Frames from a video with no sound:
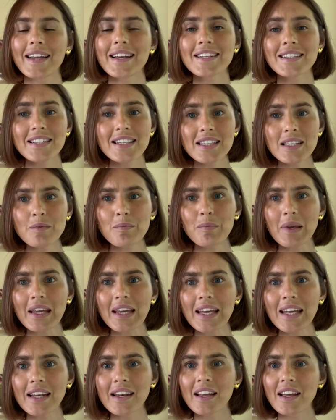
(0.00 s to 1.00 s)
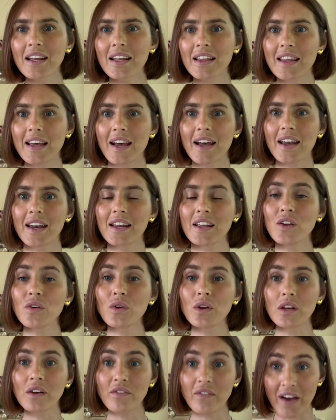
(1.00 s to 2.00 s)
it doesn't mean that you
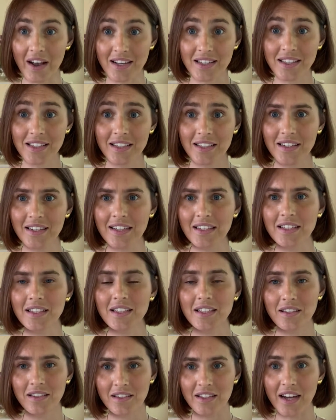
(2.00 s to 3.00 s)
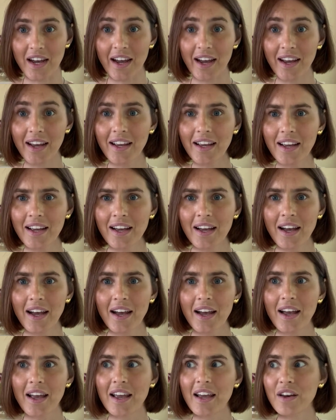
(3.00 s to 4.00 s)
invest in it today.
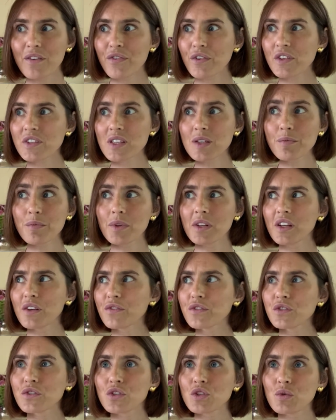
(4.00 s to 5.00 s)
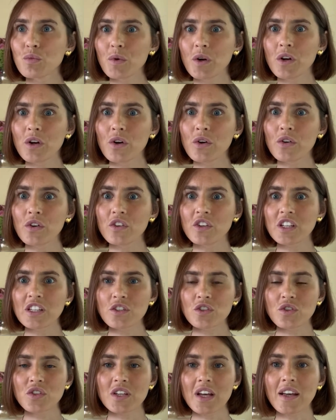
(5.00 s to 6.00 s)
And for example, if tomorrow you need
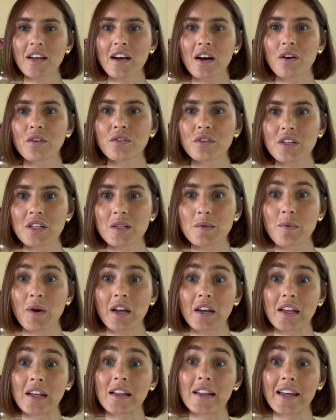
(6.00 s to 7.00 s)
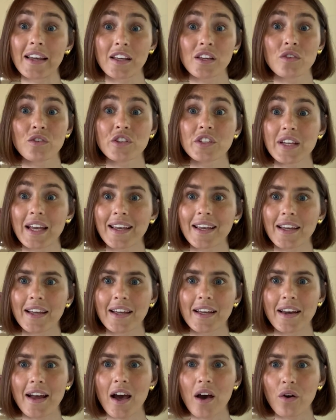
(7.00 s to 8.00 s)
to take out this money like you're
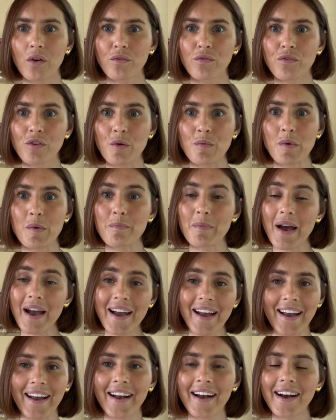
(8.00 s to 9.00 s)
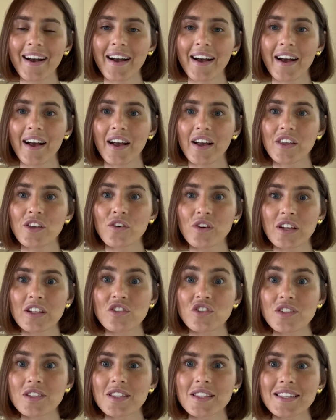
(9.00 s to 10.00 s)
taking it out from a bank, you
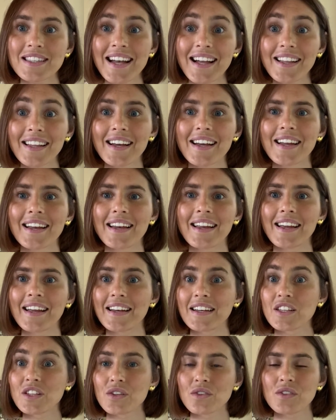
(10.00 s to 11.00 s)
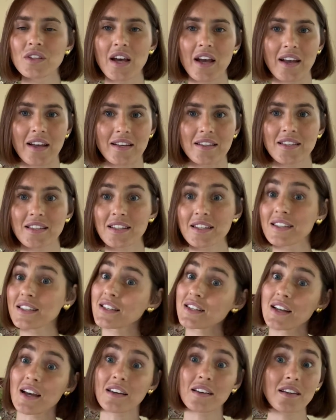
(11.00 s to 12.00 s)
can just sell it in 2 days.
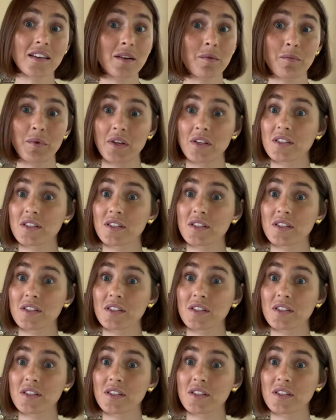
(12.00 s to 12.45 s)
It's not gonna be